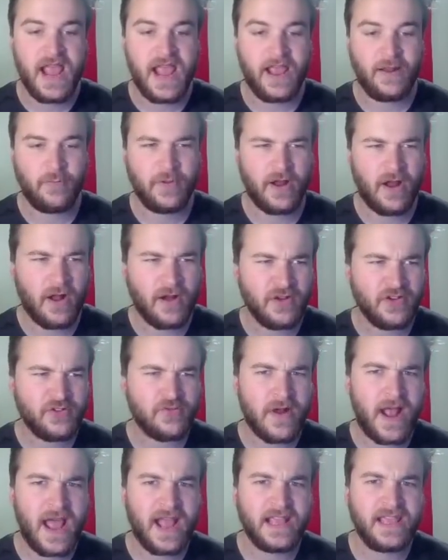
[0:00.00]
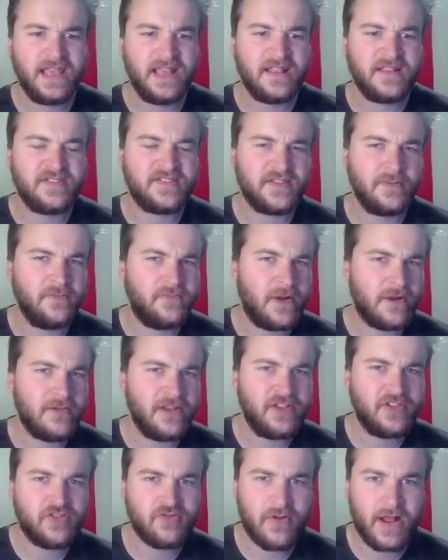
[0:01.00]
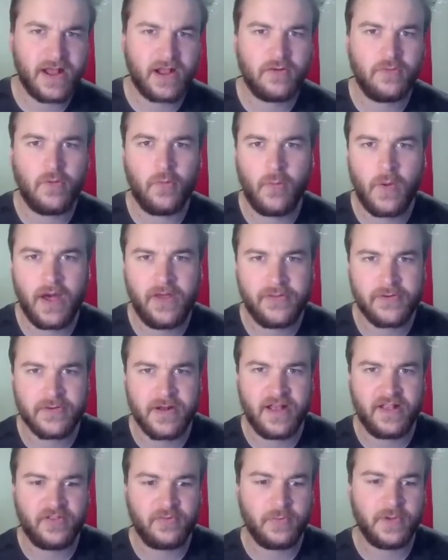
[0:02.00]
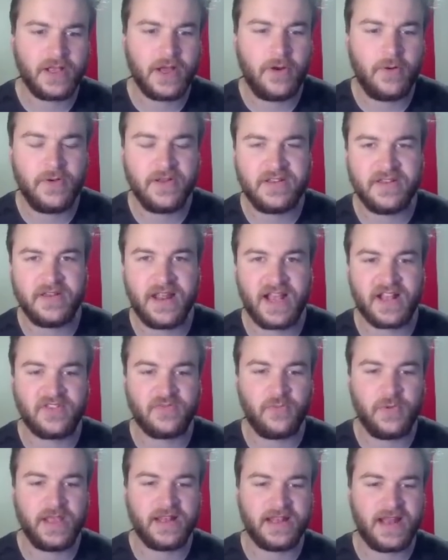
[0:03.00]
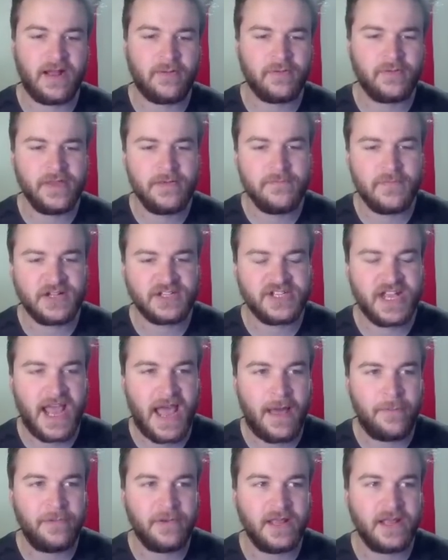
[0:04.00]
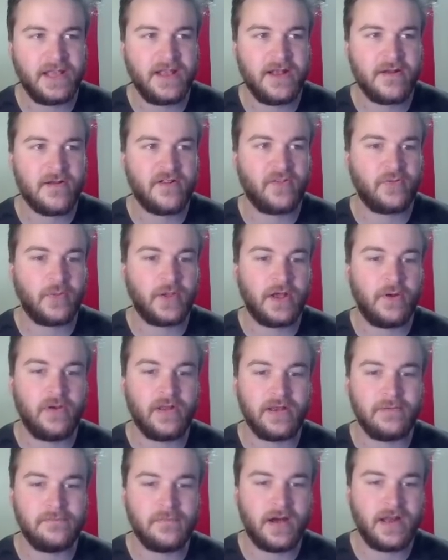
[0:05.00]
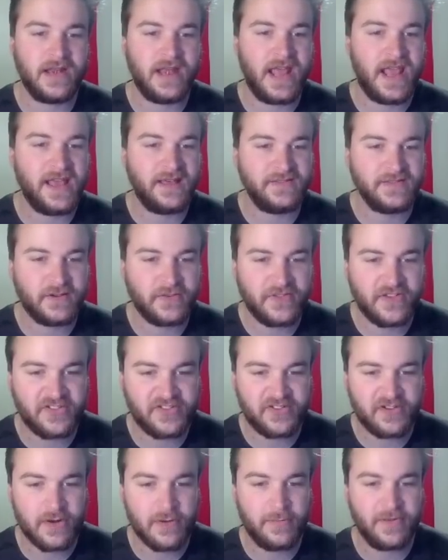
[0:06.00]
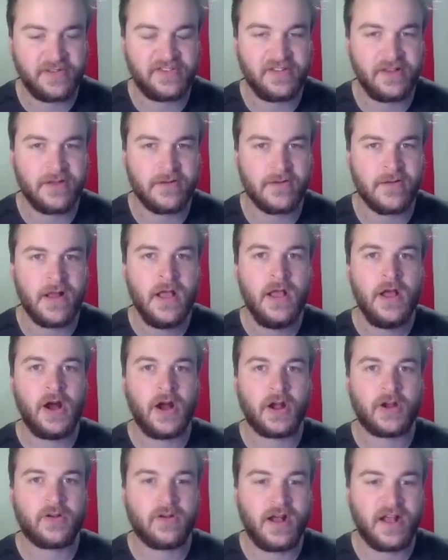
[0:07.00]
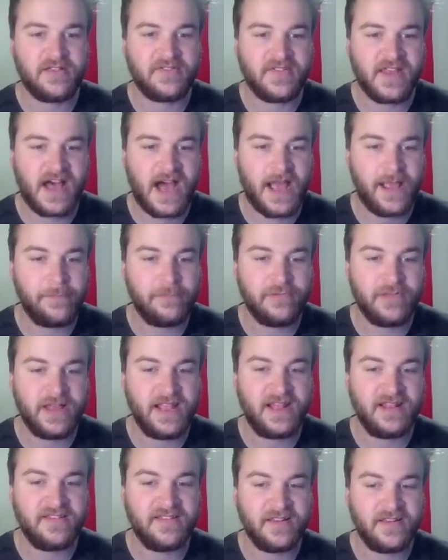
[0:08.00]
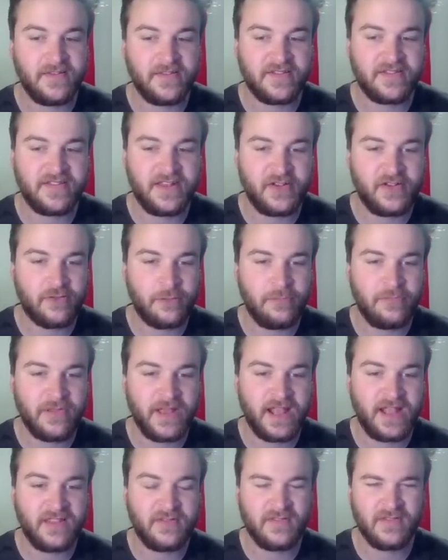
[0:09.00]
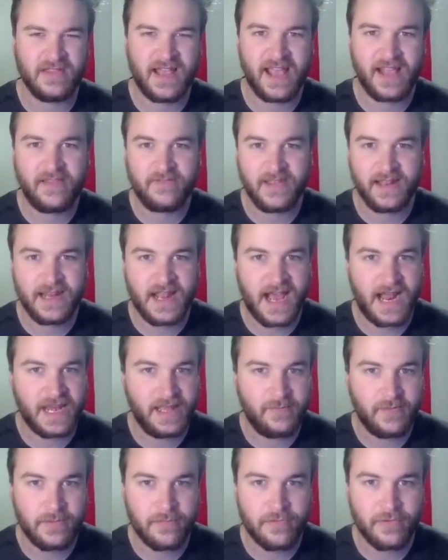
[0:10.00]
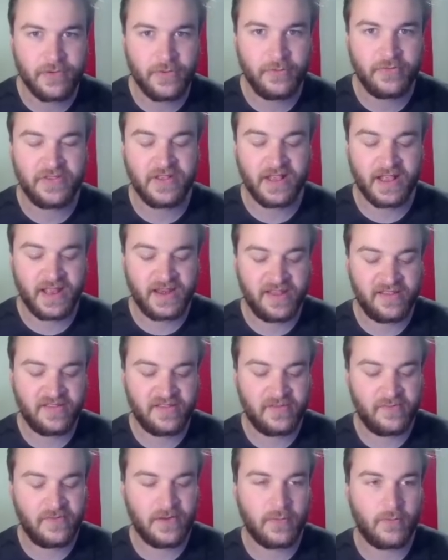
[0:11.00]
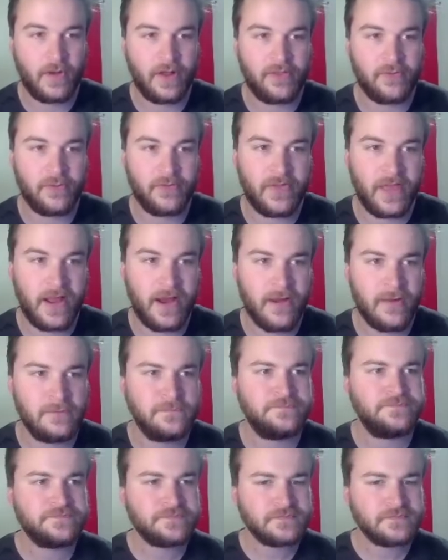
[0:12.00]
And we are tracking some very tranquil weather as we go into next week. Not really much happening here as we go into Monday. A little disturbance here across the high plains into the central plains, likely not even producing any severe weather there.